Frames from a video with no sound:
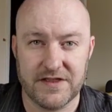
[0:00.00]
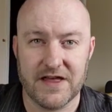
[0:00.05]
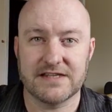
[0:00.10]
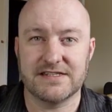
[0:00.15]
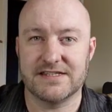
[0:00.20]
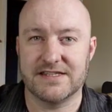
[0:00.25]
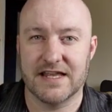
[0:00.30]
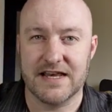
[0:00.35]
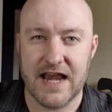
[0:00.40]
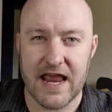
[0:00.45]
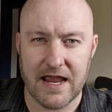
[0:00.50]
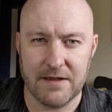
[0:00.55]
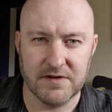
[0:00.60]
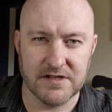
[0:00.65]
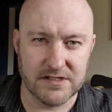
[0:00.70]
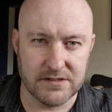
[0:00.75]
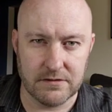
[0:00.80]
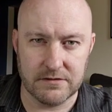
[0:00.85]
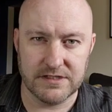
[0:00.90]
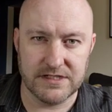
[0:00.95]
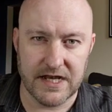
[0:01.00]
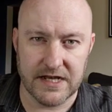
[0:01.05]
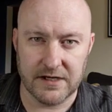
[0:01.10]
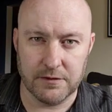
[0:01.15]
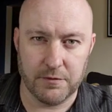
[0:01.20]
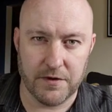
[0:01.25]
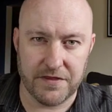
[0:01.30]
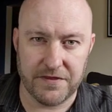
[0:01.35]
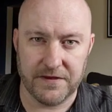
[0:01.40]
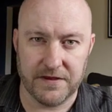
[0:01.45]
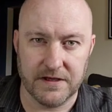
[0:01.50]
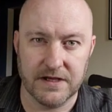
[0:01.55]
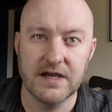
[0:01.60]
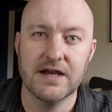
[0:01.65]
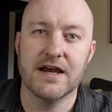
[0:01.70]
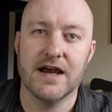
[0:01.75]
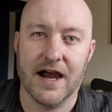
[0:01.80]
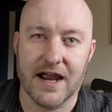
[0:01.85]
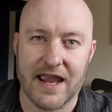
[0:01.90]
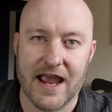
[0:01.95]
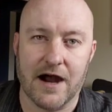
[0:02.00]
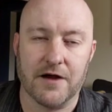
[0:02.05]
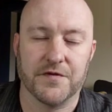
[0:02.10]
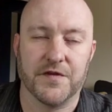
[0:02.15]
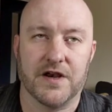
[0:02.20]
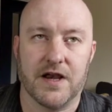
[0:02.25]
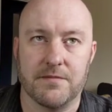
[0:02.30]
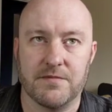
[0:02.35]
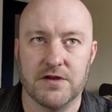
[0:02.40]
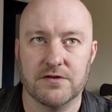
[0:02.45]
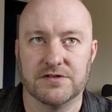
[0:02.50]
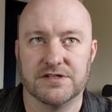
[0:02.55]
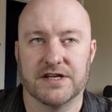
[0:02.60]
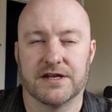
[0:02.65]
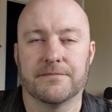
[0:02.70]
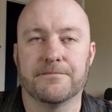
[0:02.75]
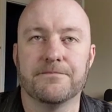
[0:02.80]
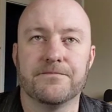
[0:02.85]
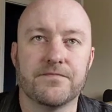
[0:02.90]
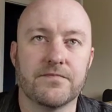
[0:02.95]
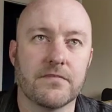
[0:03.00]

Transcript: That's the name associated with the account that I'm using.